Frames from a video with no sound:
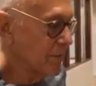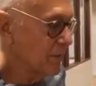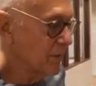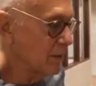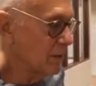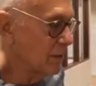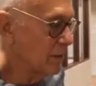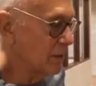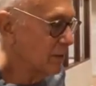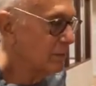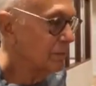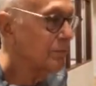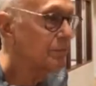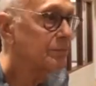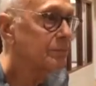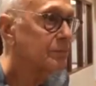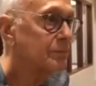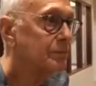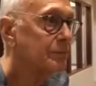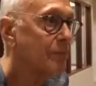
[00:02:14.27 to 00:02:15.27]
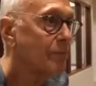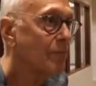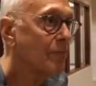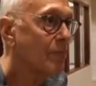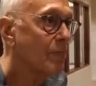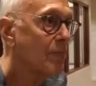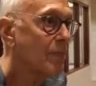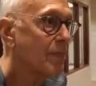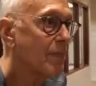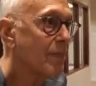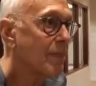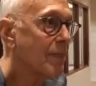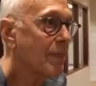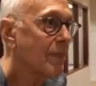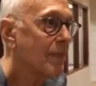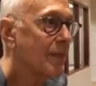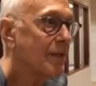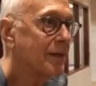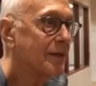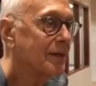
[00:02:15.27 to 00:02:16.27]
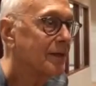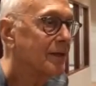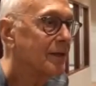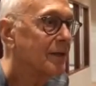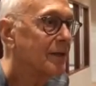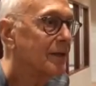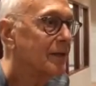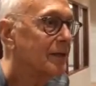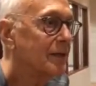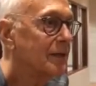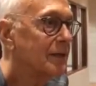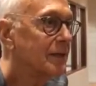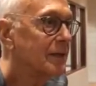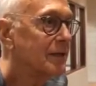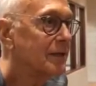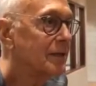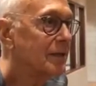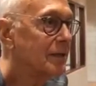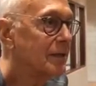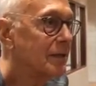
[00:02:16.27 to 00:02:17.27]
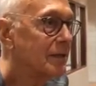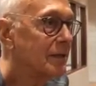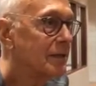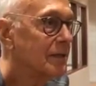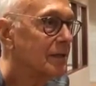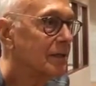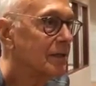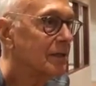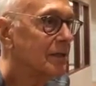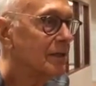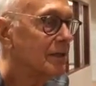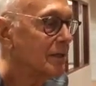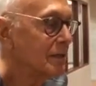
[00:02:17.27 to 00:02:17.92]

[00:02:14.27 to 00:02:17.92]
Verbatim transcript: He looks thicker. How much has he put on a lot of size and strength?